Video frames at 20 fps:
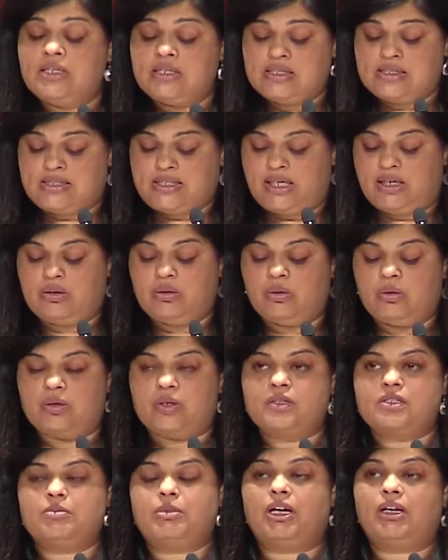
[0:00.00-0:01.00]

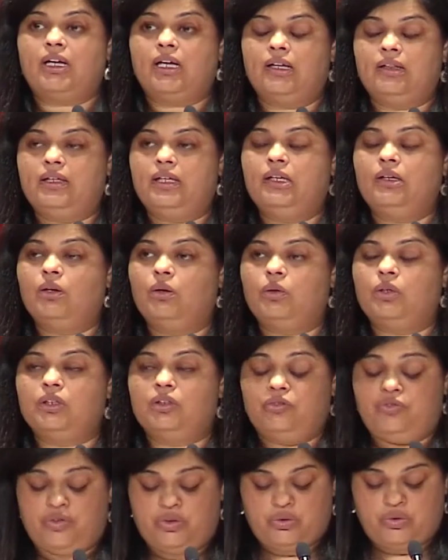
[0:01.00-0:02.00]
stakeholders about healthy local
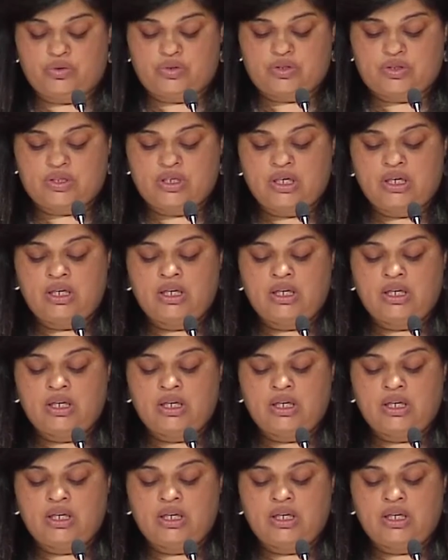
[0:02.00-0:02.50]
foods.